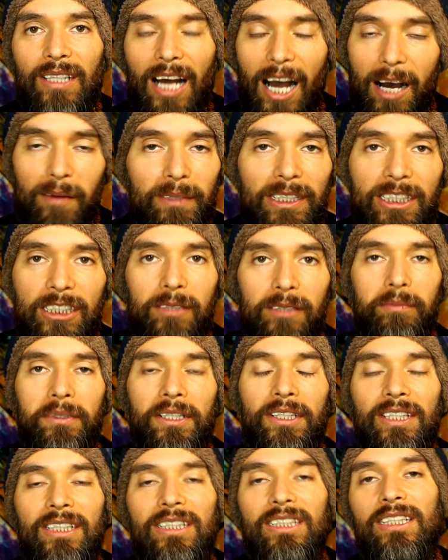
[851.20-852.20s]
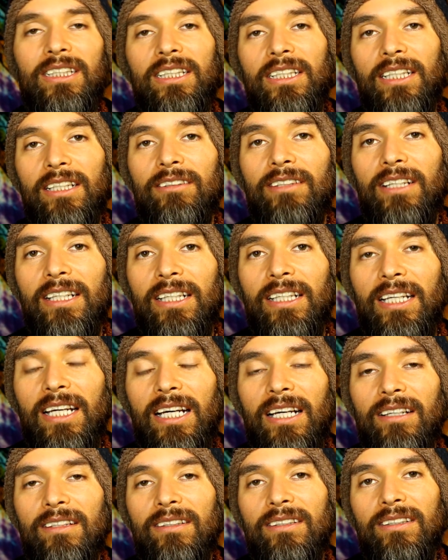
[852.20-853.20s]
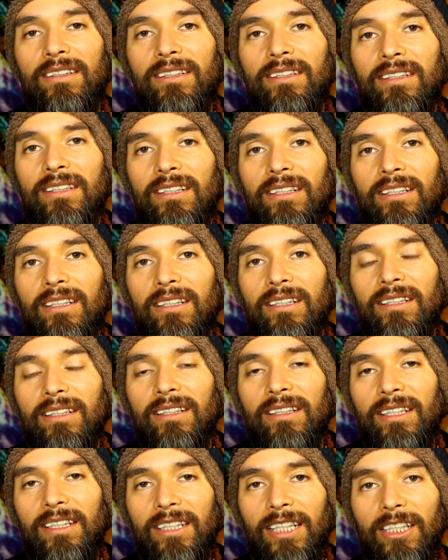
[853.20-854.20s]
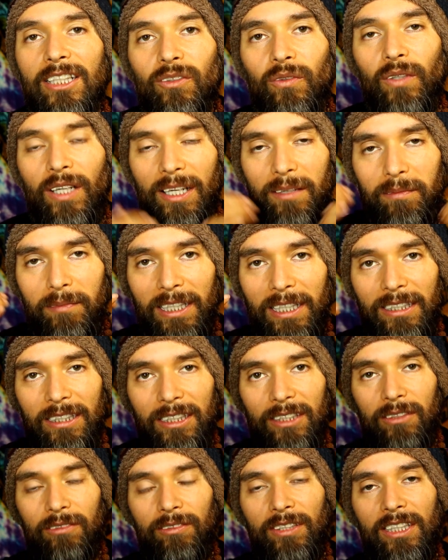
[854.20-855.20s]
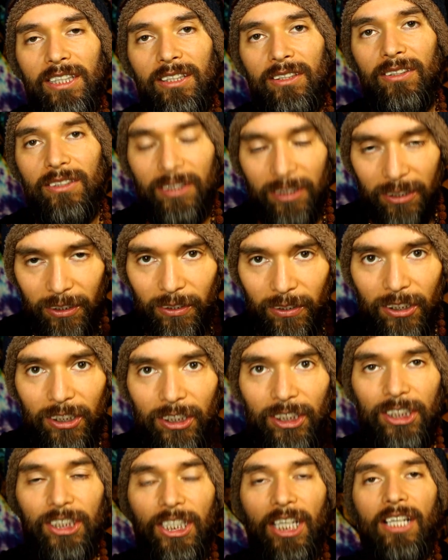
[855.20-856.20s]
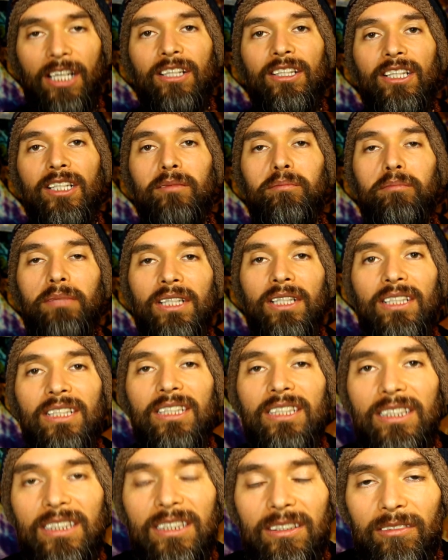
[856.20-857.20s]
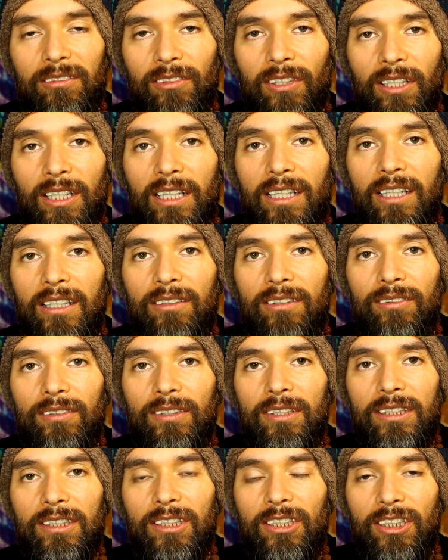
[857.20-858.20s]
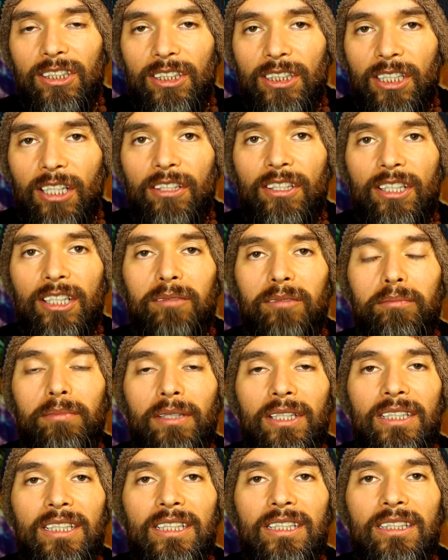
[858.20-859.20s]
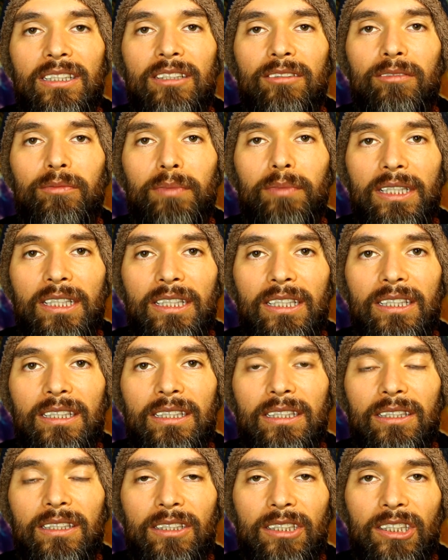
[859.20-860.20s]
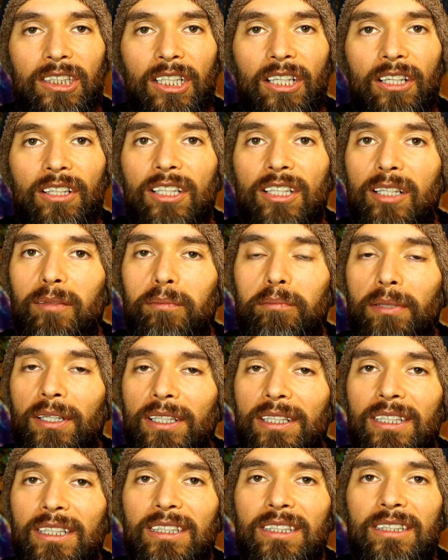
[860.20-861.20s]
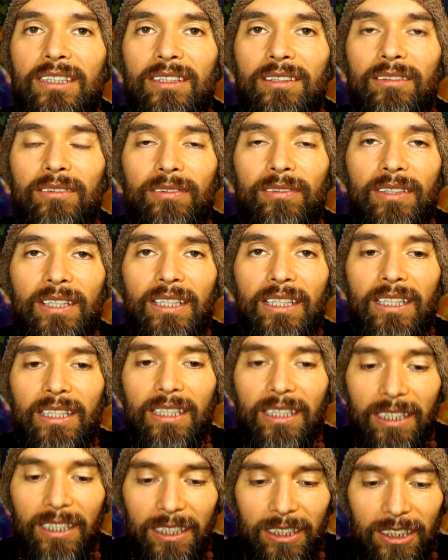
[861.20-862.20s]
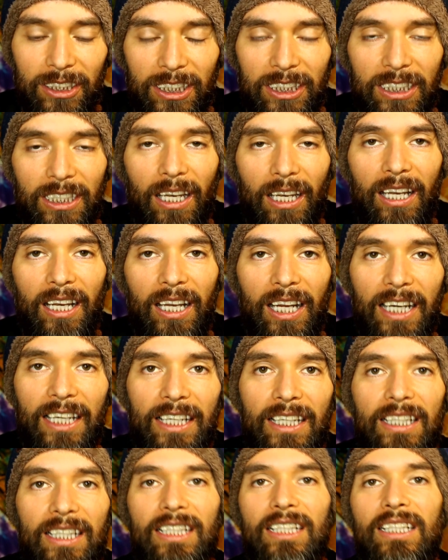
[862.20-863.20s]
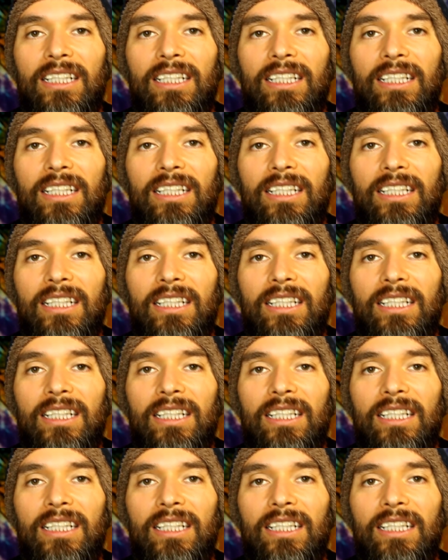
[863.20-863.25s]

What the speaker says: I'm experiencing it right now. And that's why I make these videos, to share the abundance of love, share the abundance of peace, share the abundance of just light.